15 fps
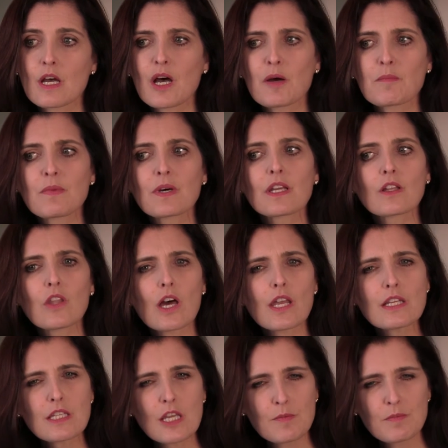But a lot
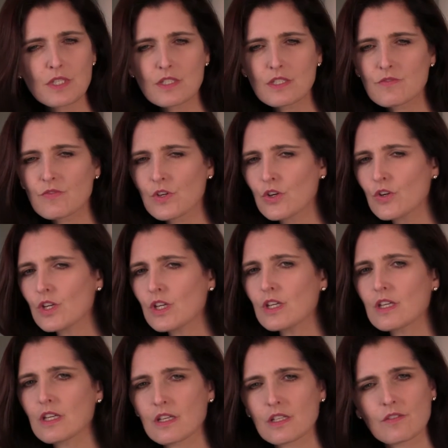of times it's
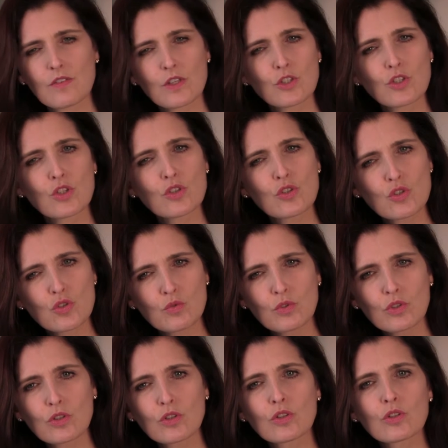very kind of
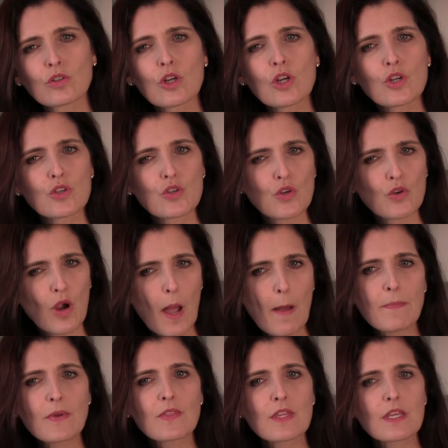unusual
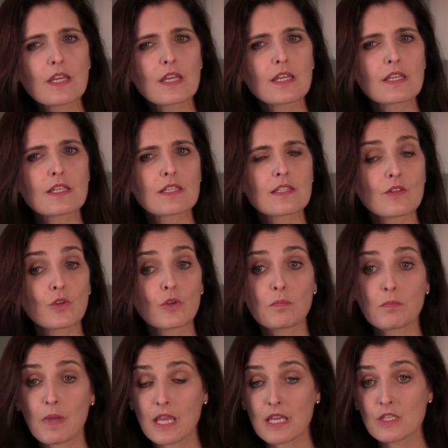neuropathies or
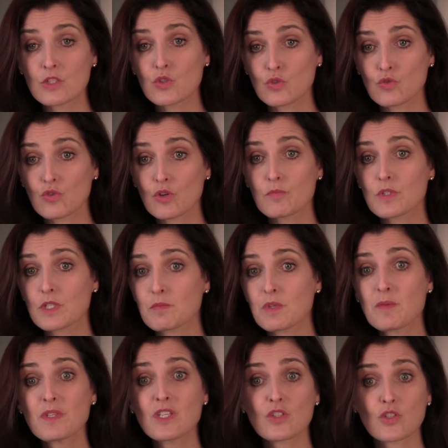pain syndromes.
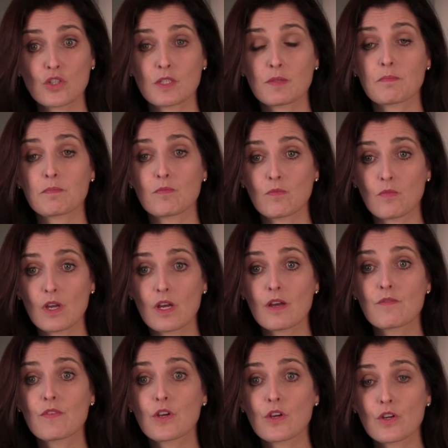Sometimes it's just
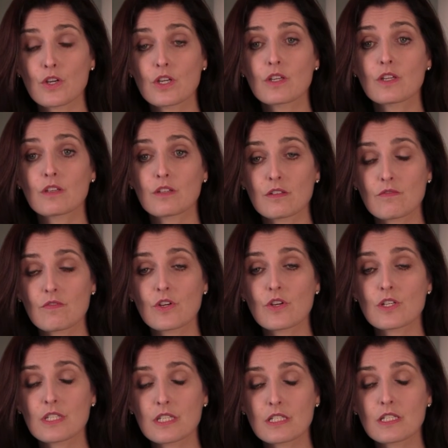very,
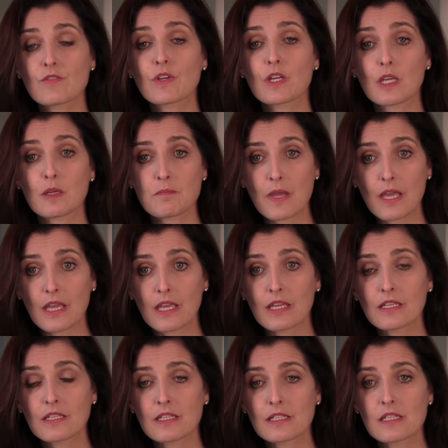very significant
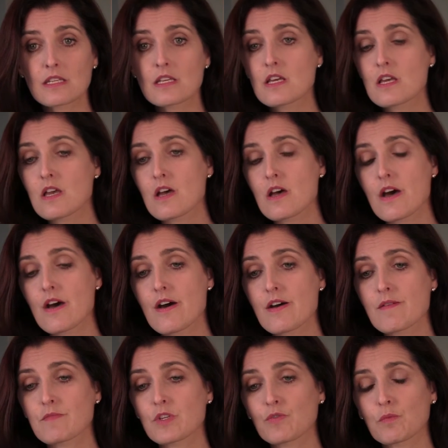pain
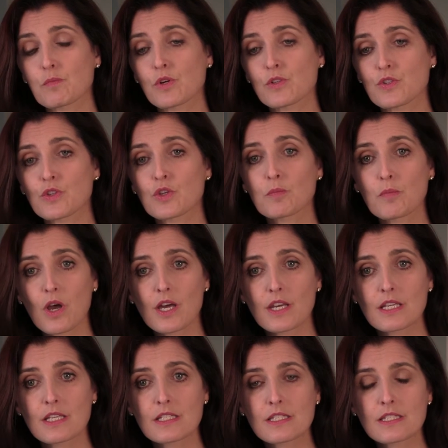in different parts of their
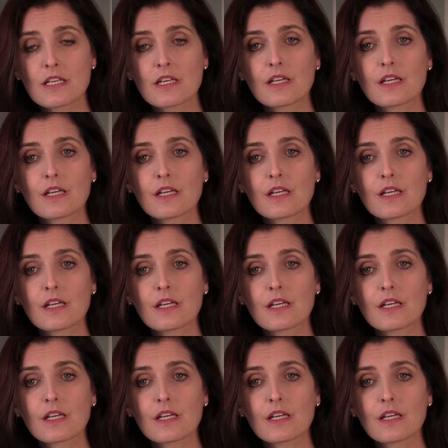bodies.